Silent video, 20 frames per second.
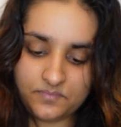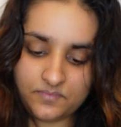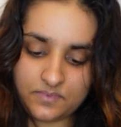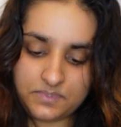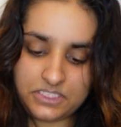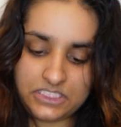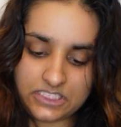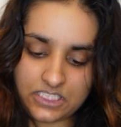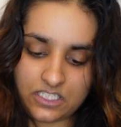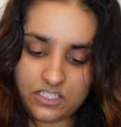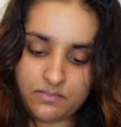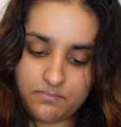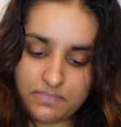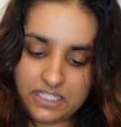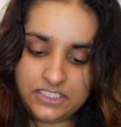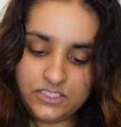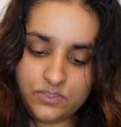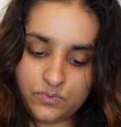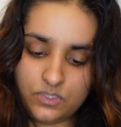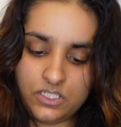I'm just going to
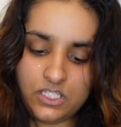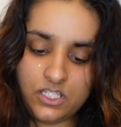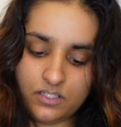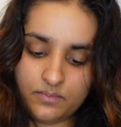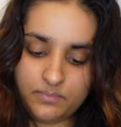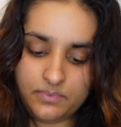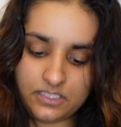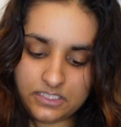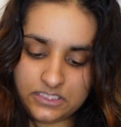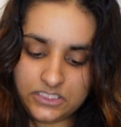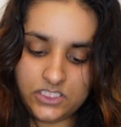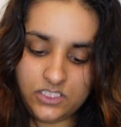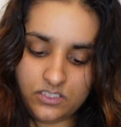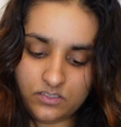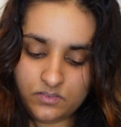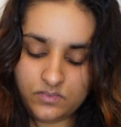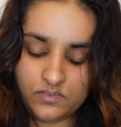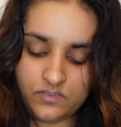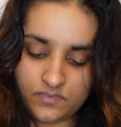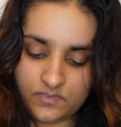mix it all up
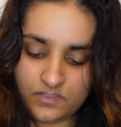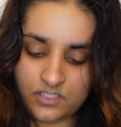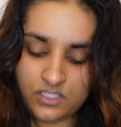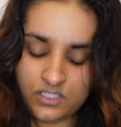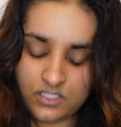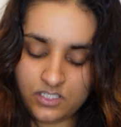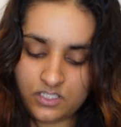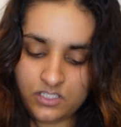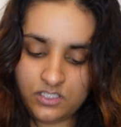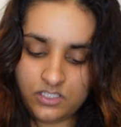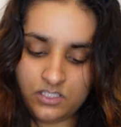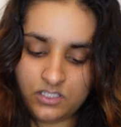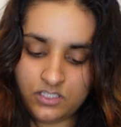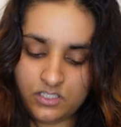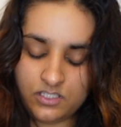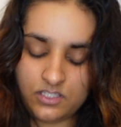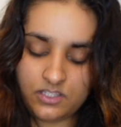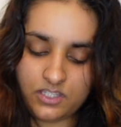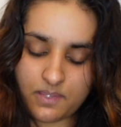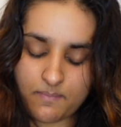until
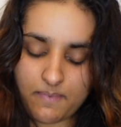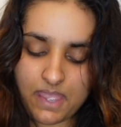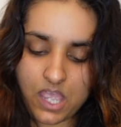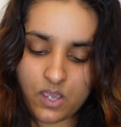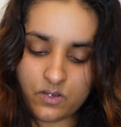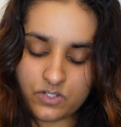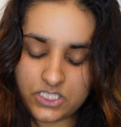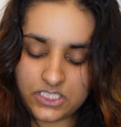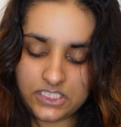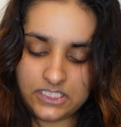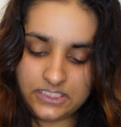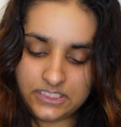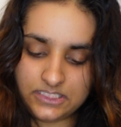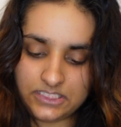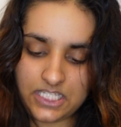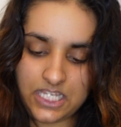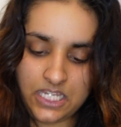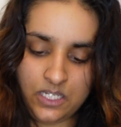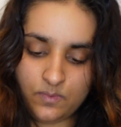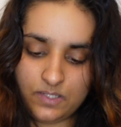the powder is
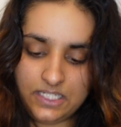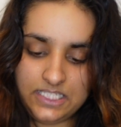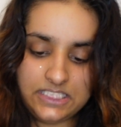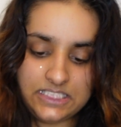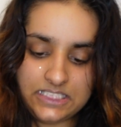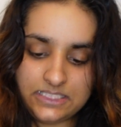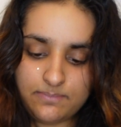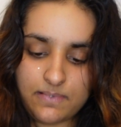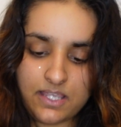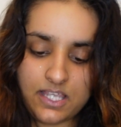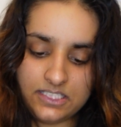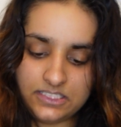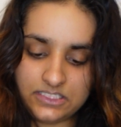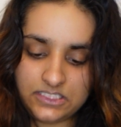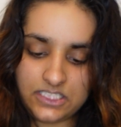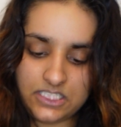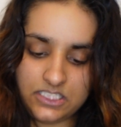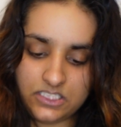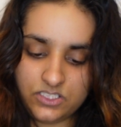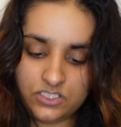equally dispersed
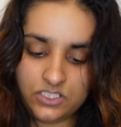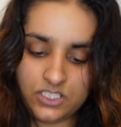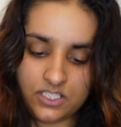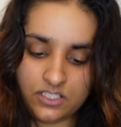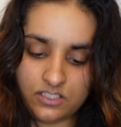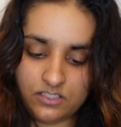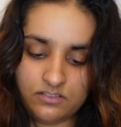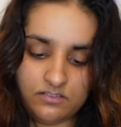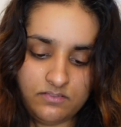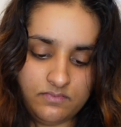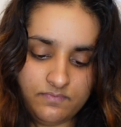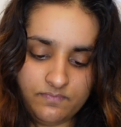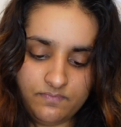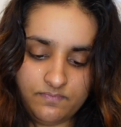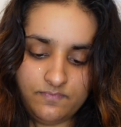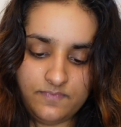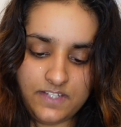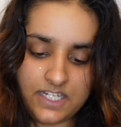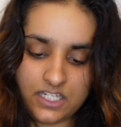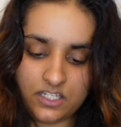into the
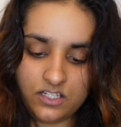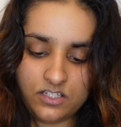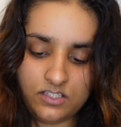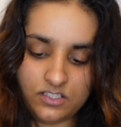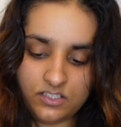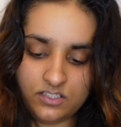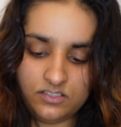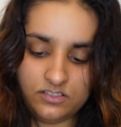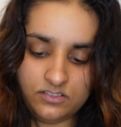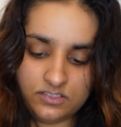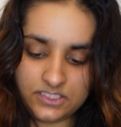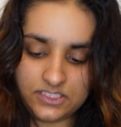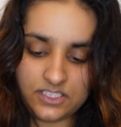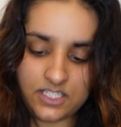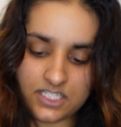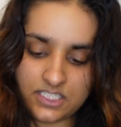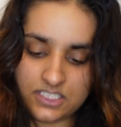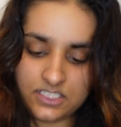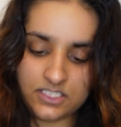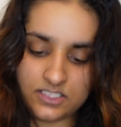vinegar
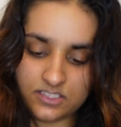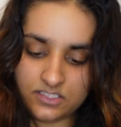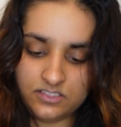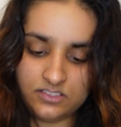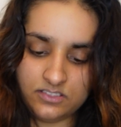cider,